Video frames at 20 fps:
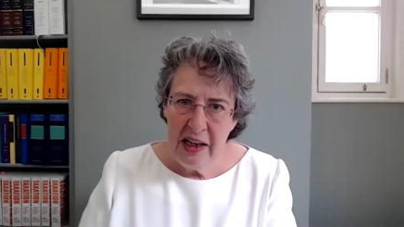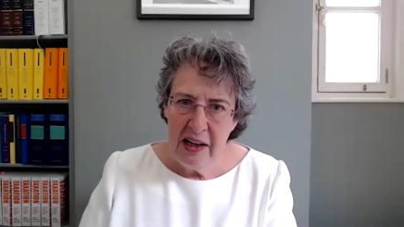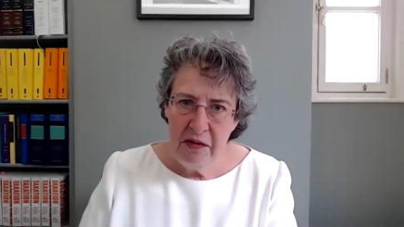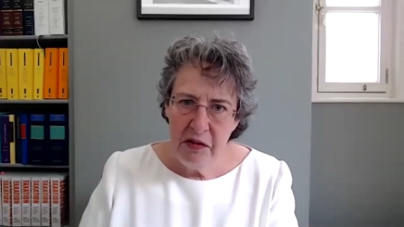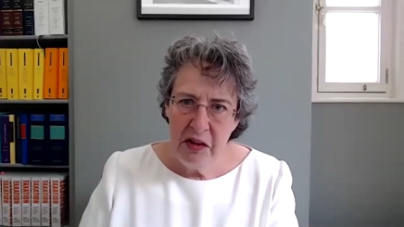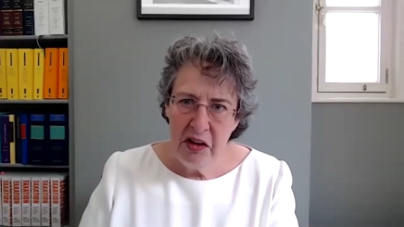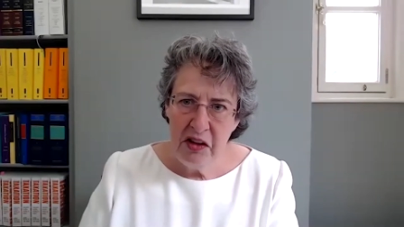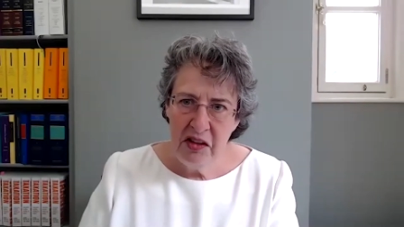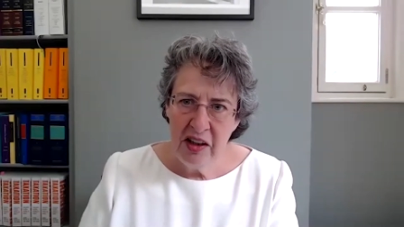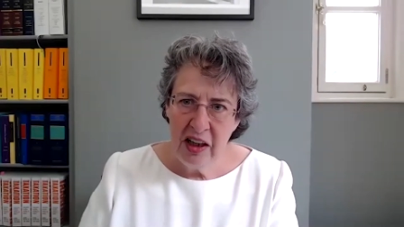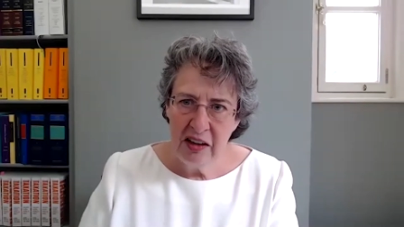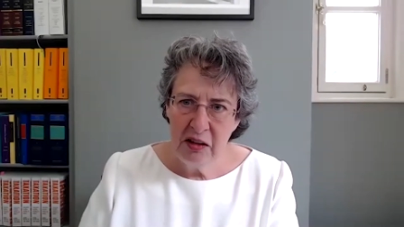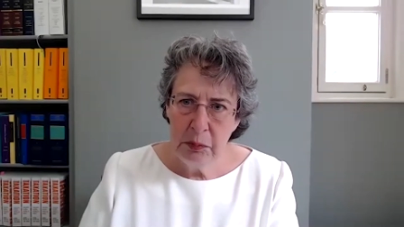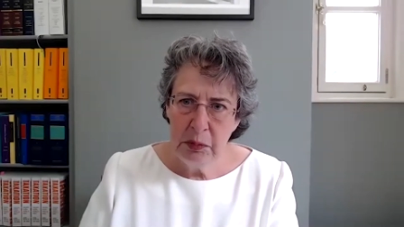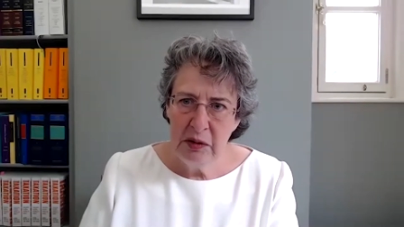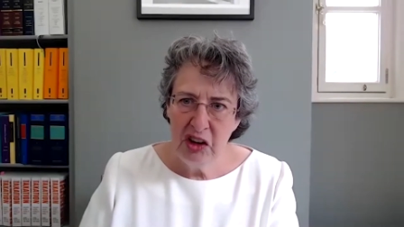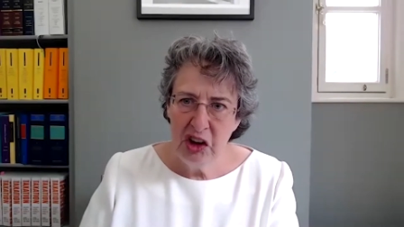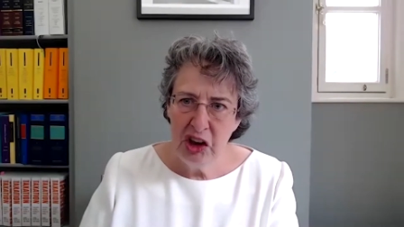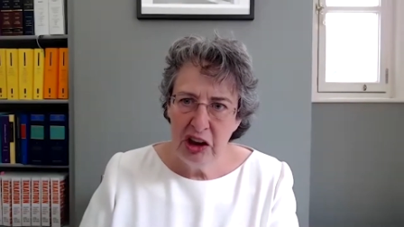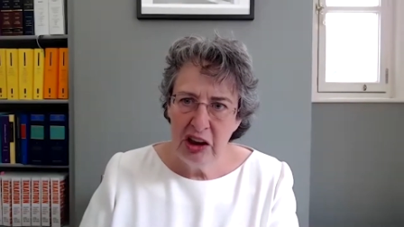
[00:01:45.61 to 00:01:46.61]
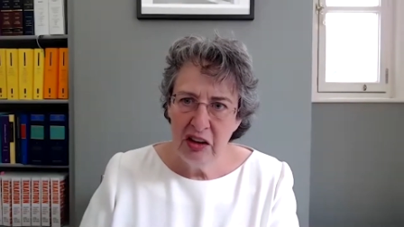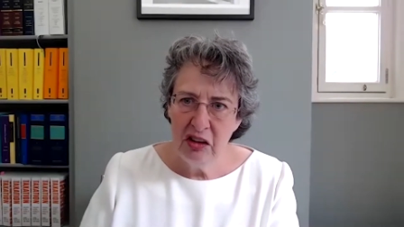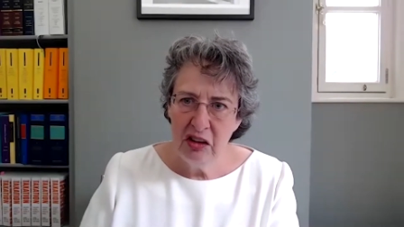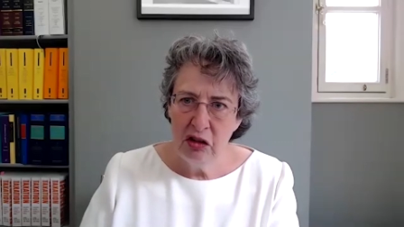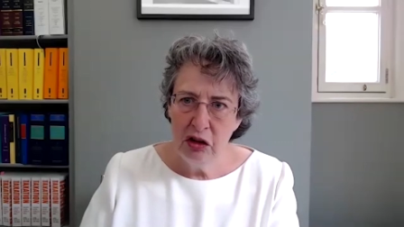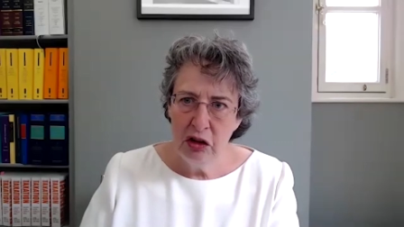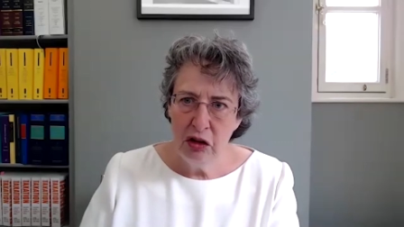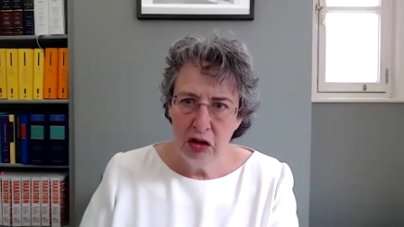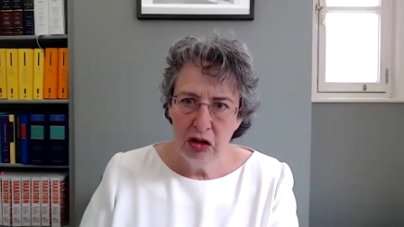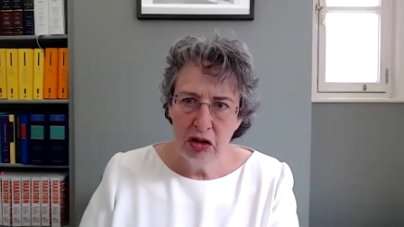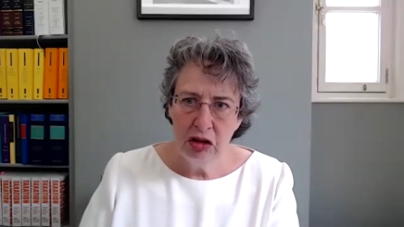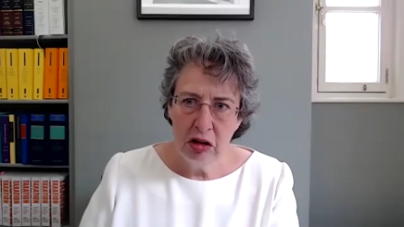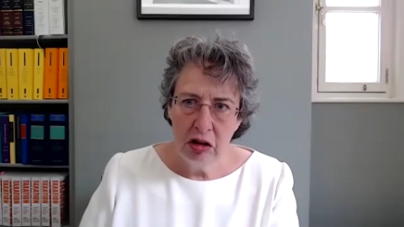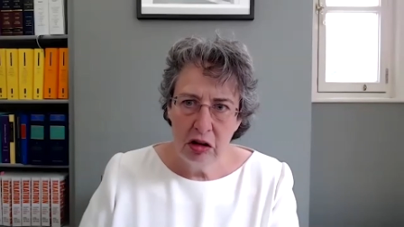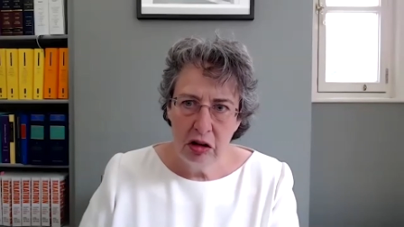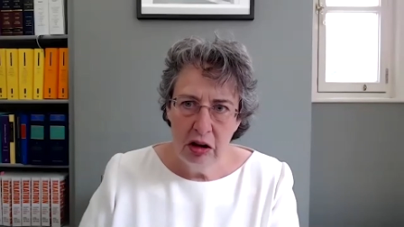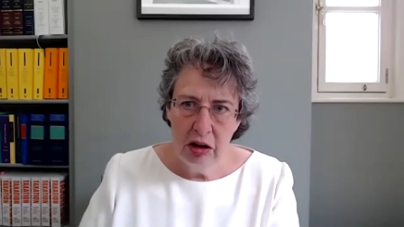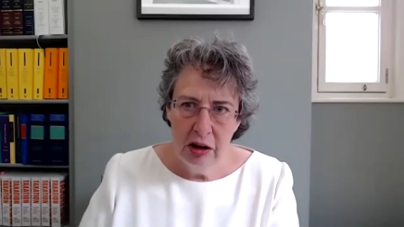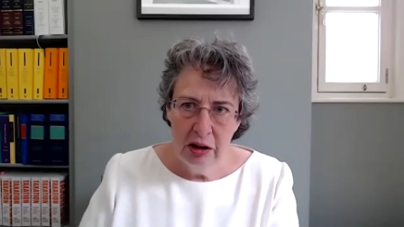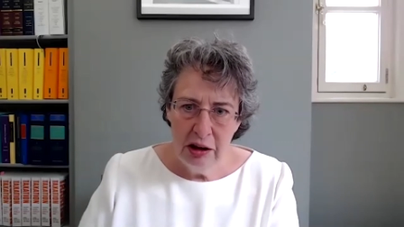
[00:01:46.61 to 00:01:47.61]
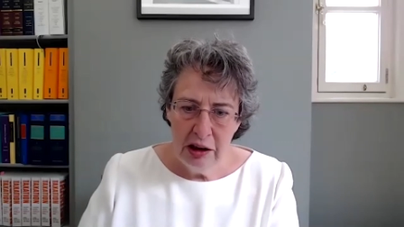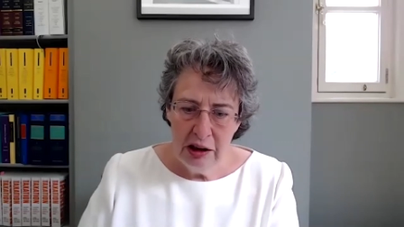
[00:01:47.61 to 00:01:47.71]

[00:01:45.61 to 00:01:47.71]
if the tax position is neutral,